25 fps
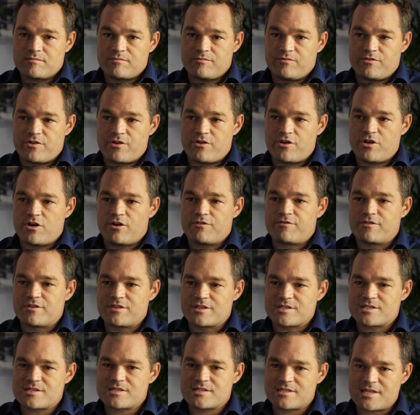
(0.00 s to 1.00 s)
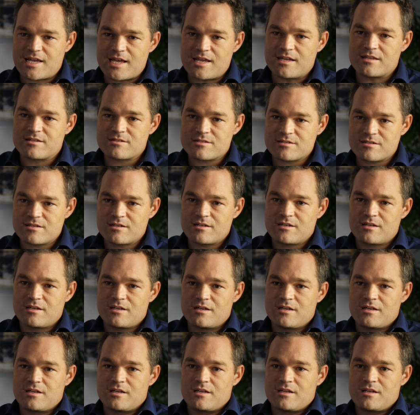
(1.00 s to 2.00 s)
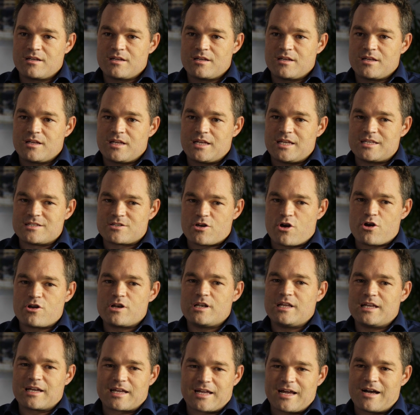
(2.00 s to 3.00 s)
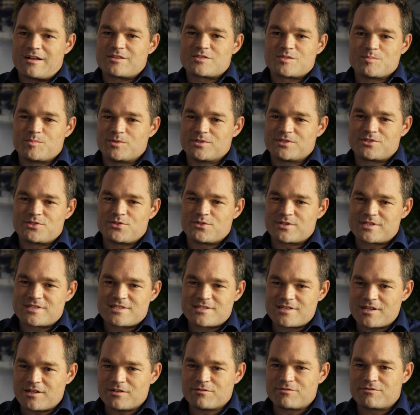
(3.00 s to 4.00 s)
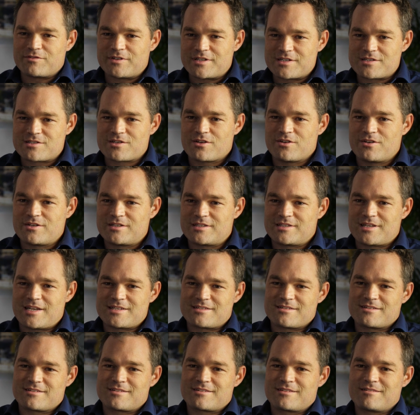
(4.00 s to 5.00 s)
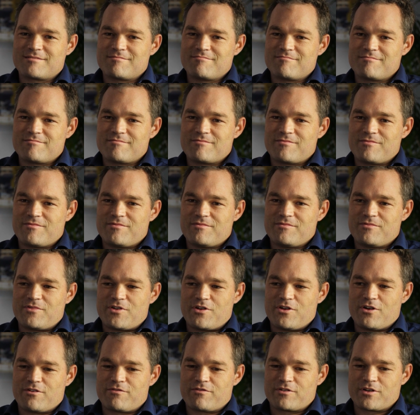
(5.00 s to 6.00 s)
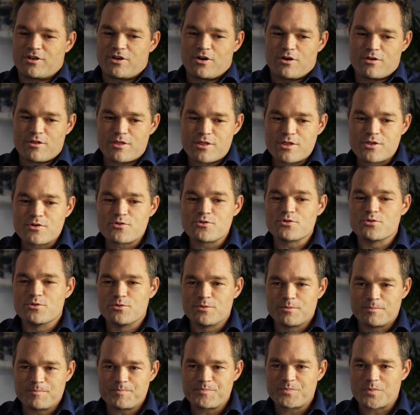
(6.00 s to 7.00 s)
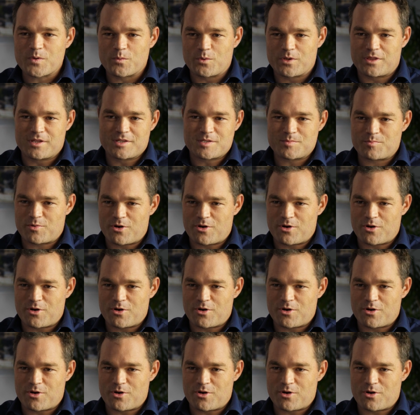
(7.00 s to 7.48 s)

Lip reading: Very often the state is only accountable to itself, and so it doesn't very often go through with its